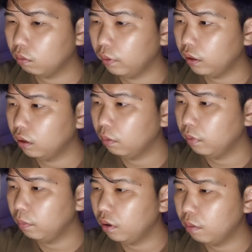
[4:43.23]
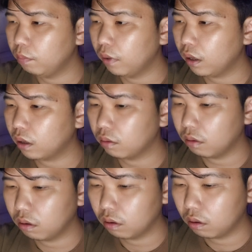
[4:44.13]
wait, let me get back
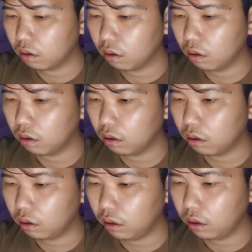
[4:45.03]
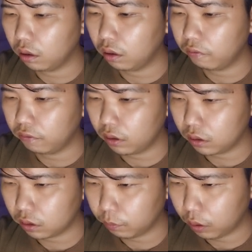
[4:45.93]
here
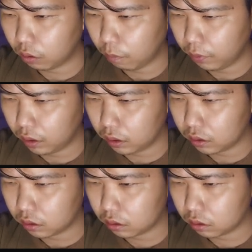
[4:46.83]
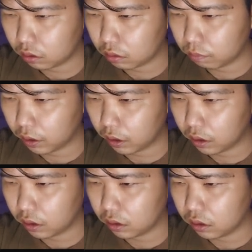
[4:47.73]
first. I'm gonna copy this so let me get
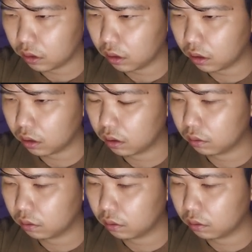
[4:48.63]
it easier.